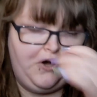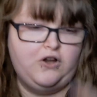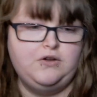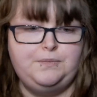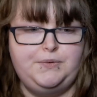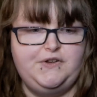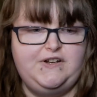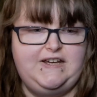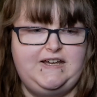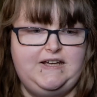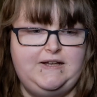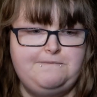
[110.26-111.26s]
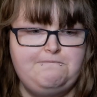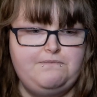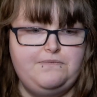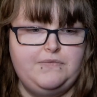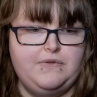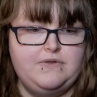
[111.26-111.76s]
Cult Beauty
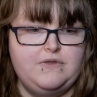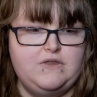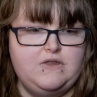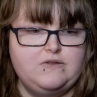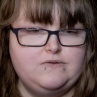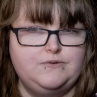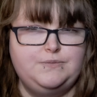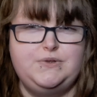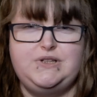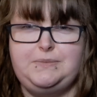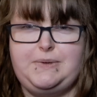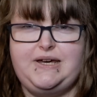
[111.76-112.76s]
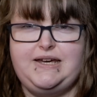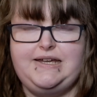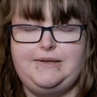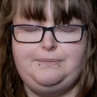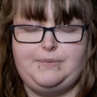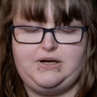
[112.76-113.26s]
or Beauty
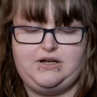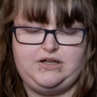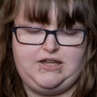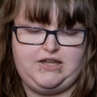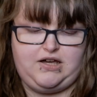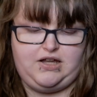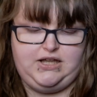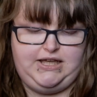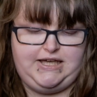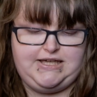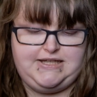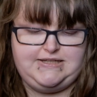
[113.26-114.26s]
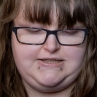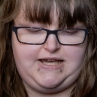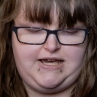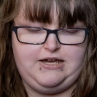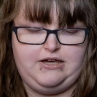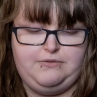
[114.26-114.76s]
Bay, but Kaoli is
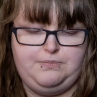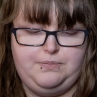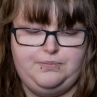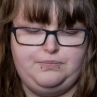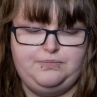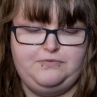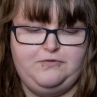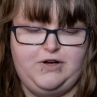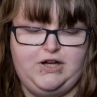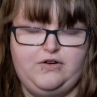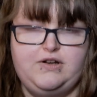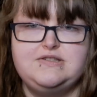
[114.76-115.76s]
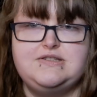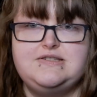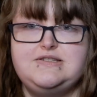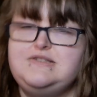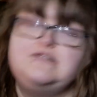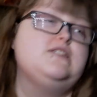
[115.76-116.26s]
a
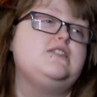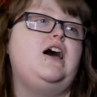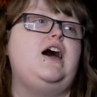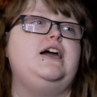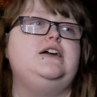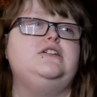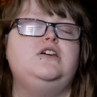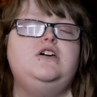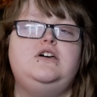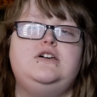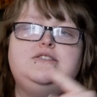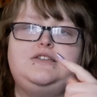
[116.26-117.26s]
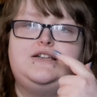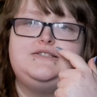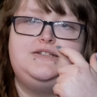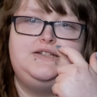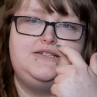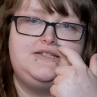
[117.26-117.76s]
fragrance line that's
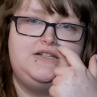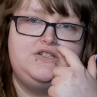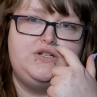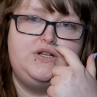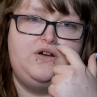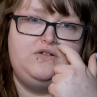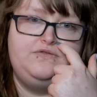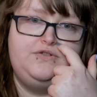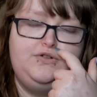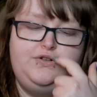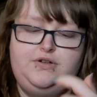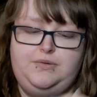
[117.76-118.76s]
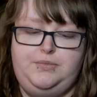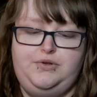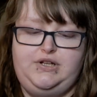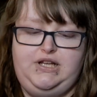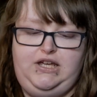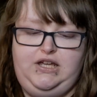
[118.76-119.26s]
an extension of Huda
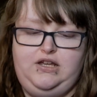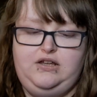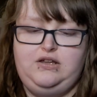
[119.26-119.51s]
Beauty.